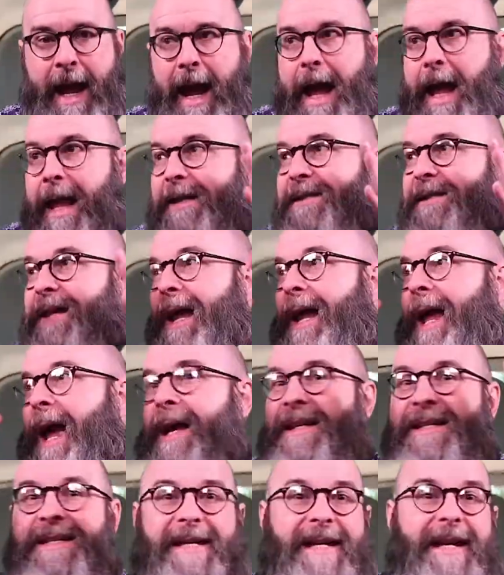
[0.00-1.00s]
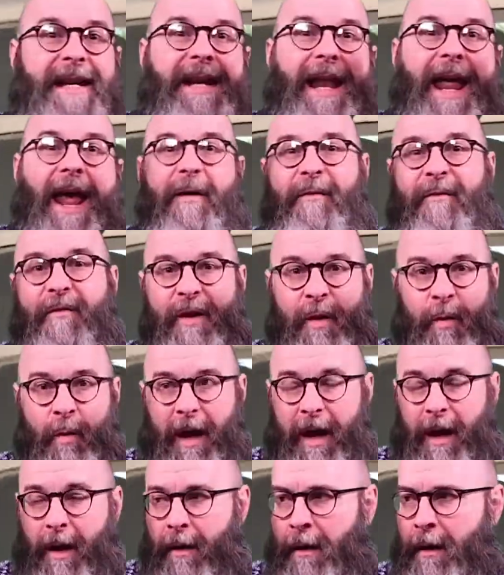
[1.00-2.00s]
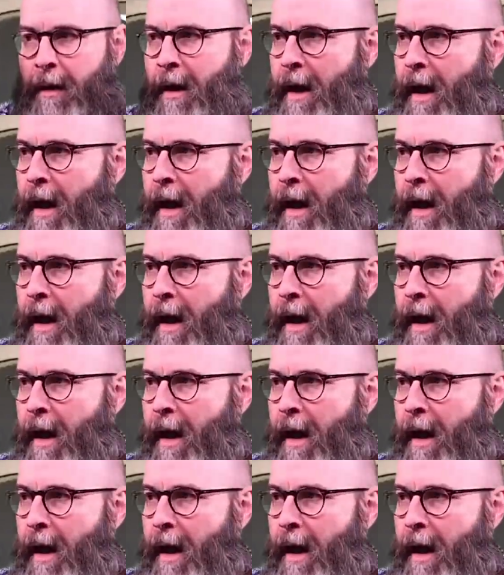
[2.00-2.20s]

It's like I see it everywhere.